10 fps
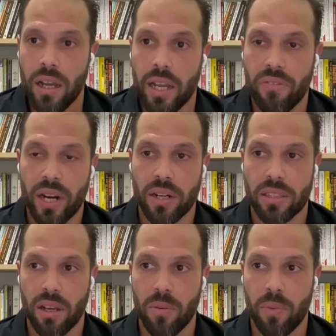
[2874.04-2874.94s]
if I
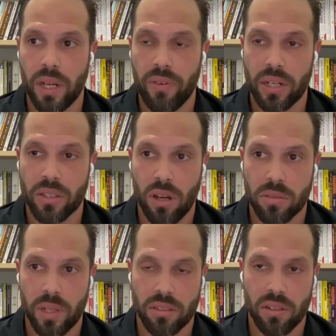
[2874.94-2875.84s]
could talk
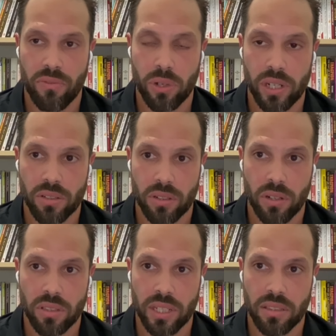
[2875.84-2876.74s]
to myself 4 years ago,
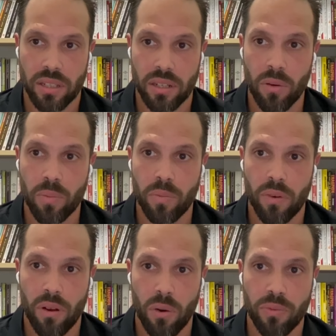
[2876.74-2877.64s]
it's like, Tito,
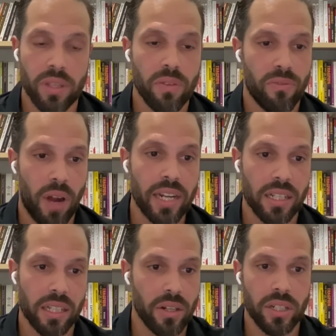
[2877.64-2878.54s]
hopefully find
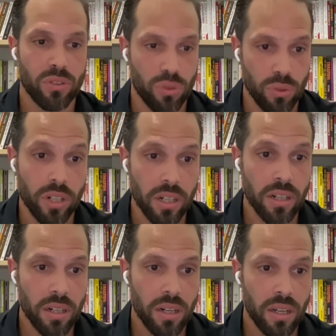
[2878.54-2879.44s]
clarity
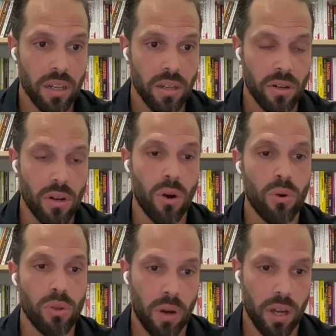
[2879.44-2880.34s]
sooner, know
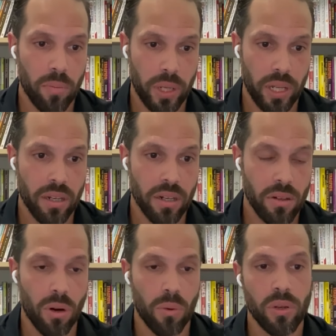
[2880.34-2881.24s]
who you want to be,
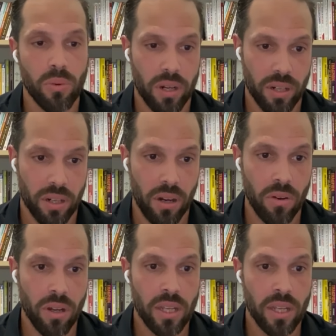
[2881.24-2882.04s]
know where you want to go,